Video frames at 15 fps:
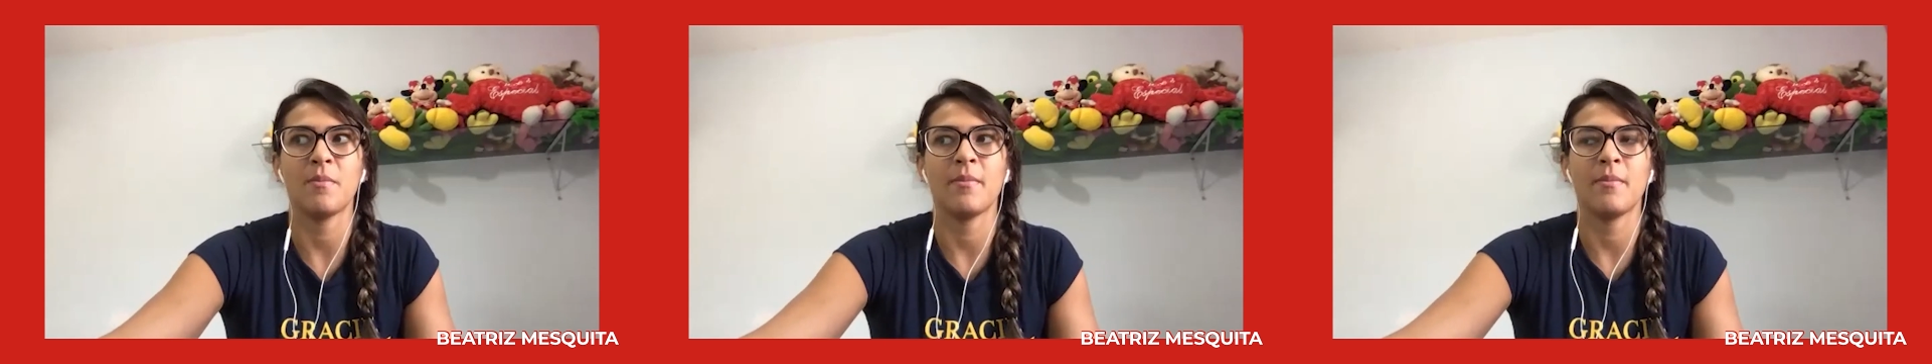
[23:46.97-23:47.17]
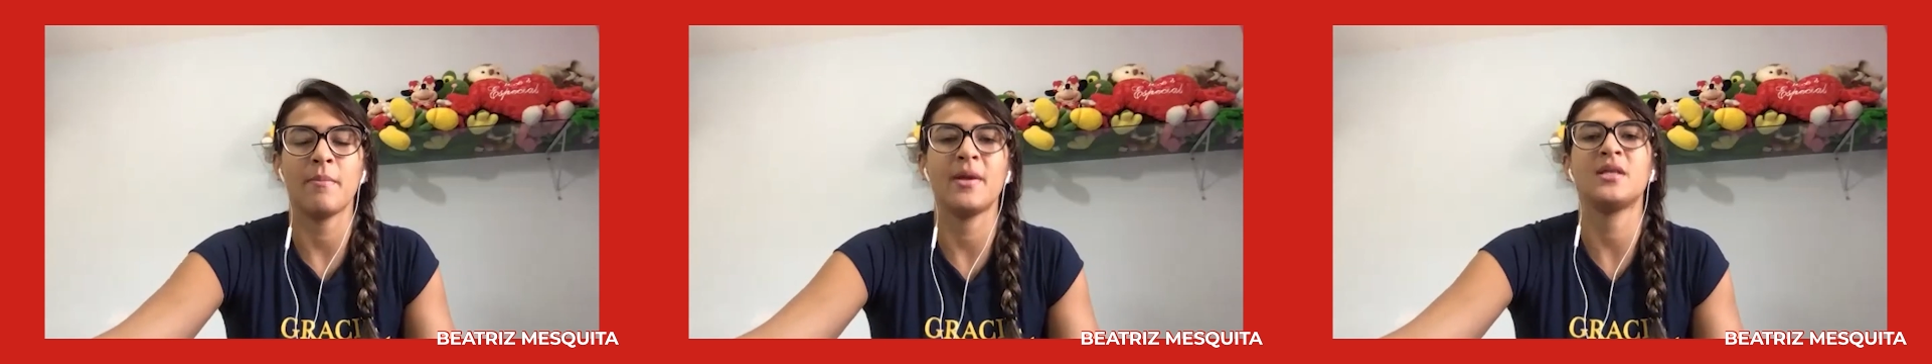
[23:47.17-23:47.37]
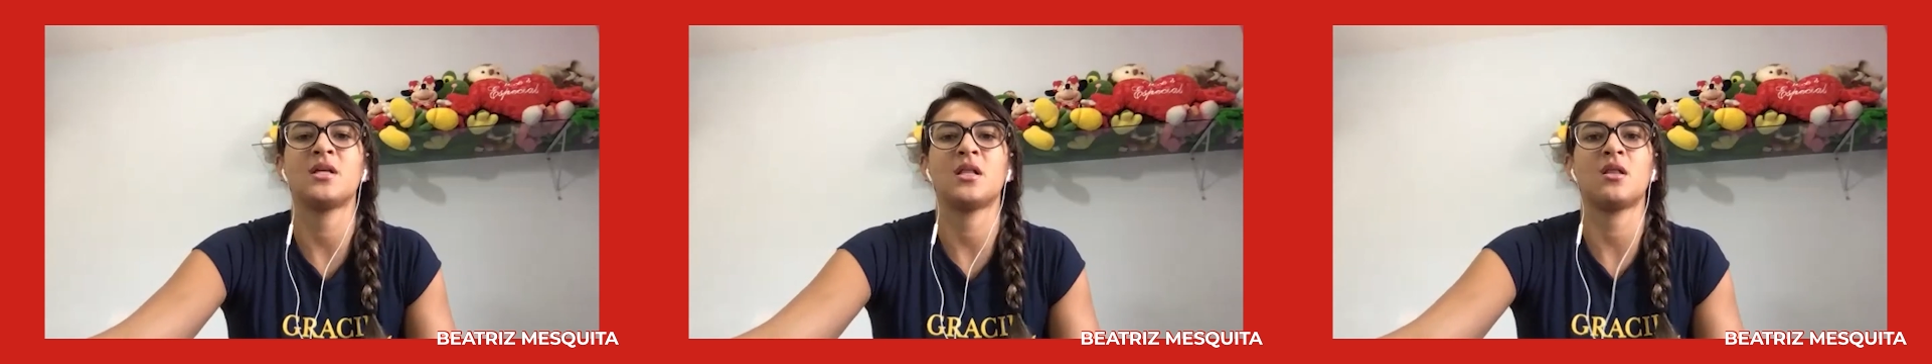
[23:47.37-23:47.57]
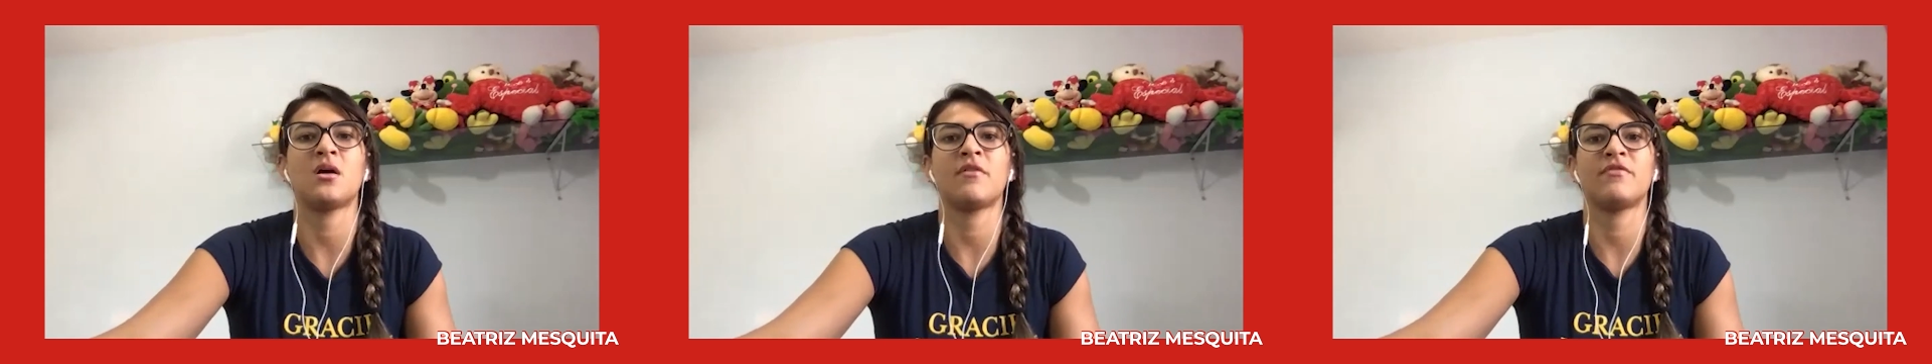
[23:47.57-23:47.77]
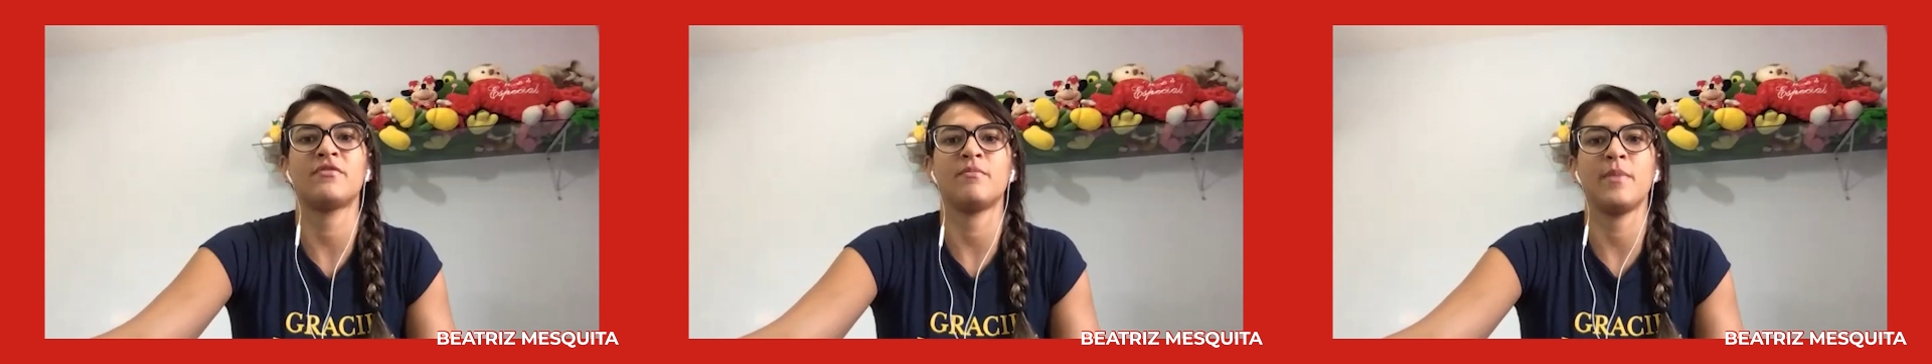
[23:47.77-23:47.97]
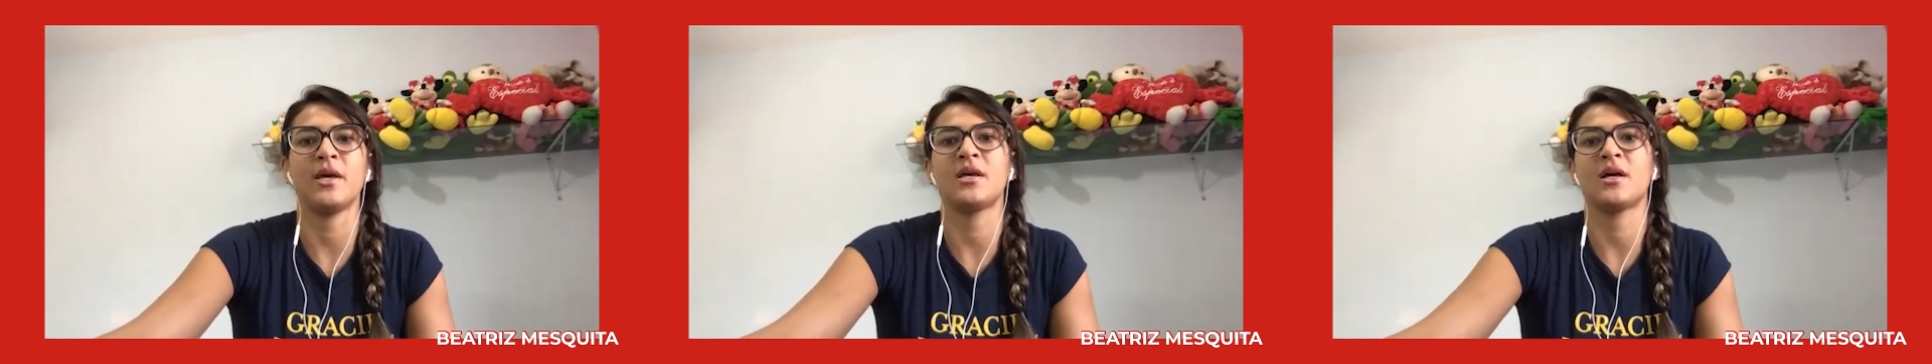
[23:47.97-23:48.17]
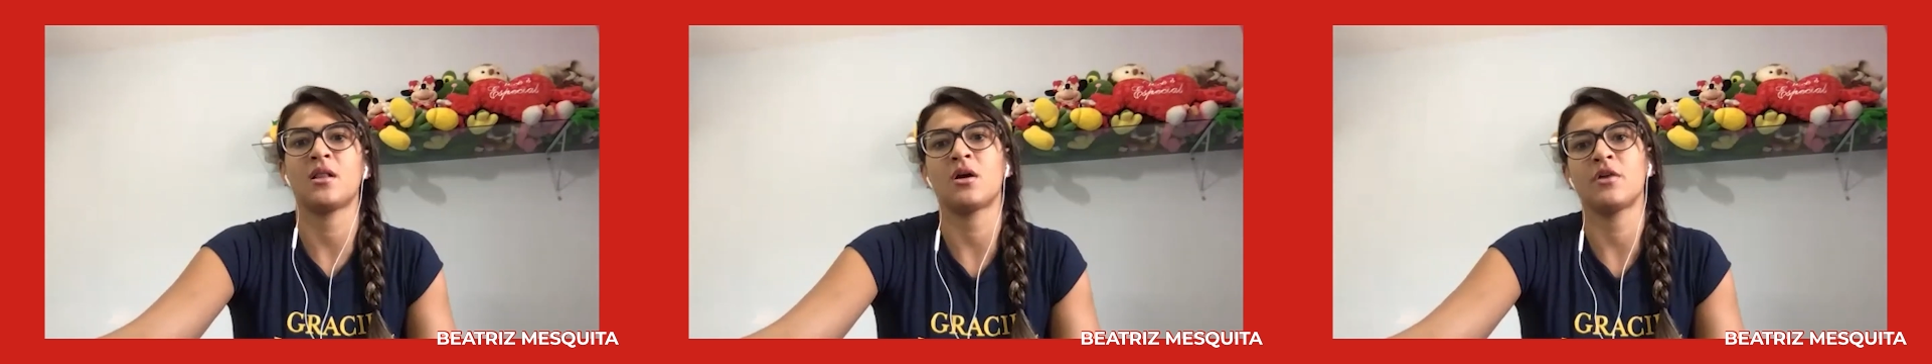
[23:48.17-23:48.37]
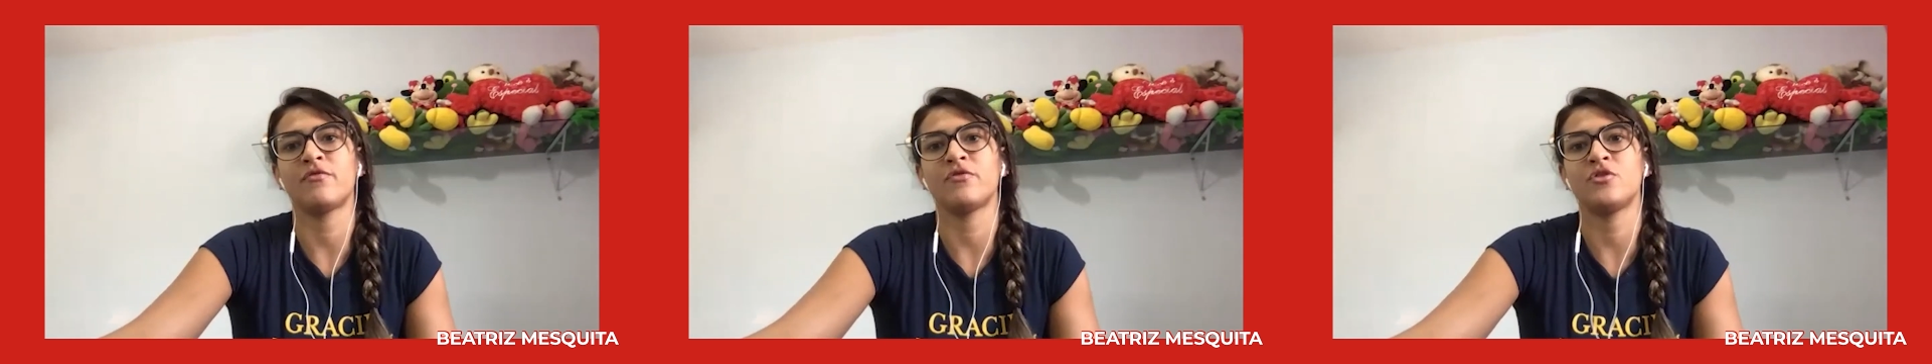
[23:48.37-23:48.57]
make a lot
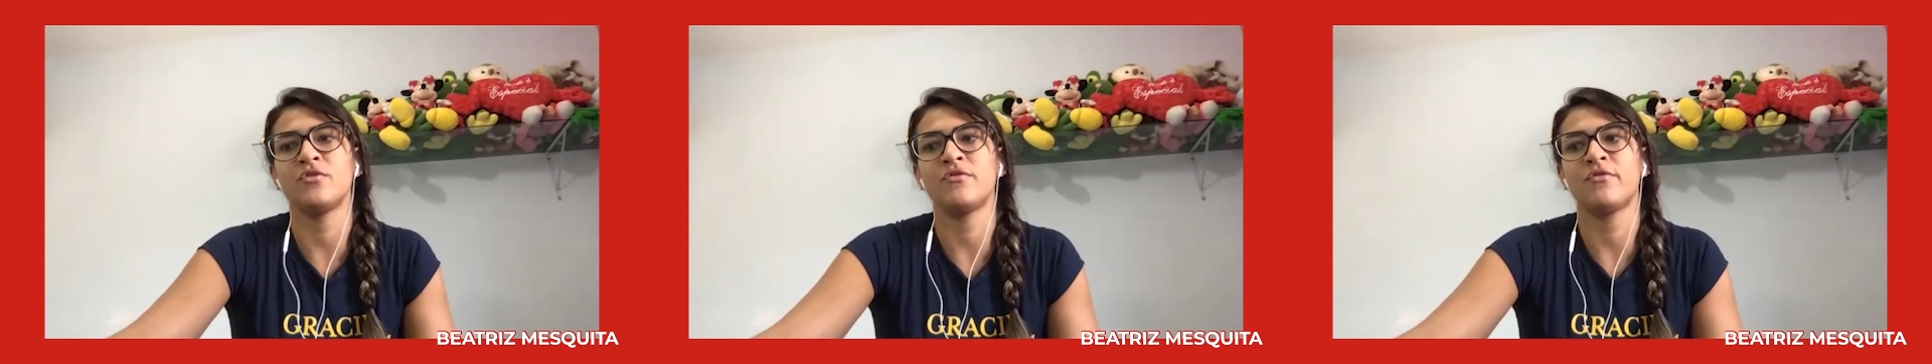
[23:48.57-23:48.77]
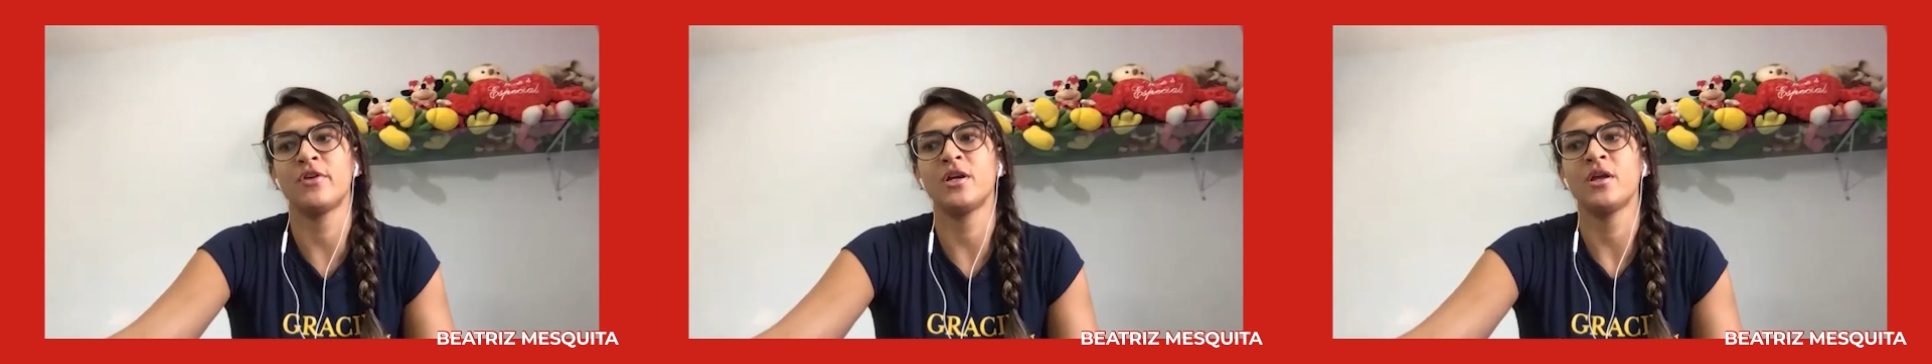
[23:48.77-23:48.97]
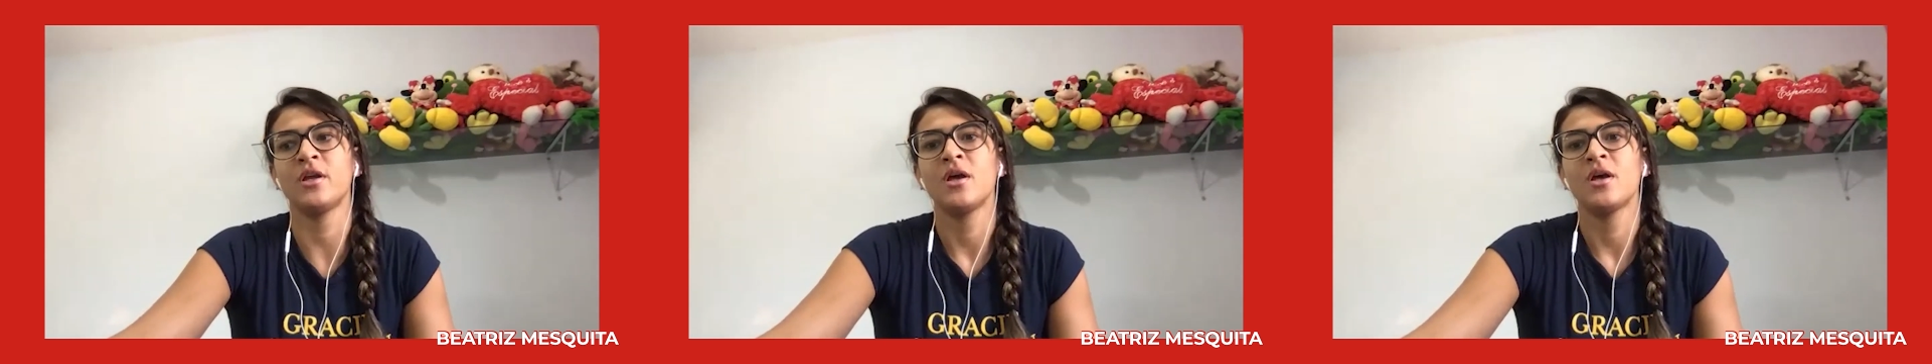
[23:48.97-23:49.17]
of difference.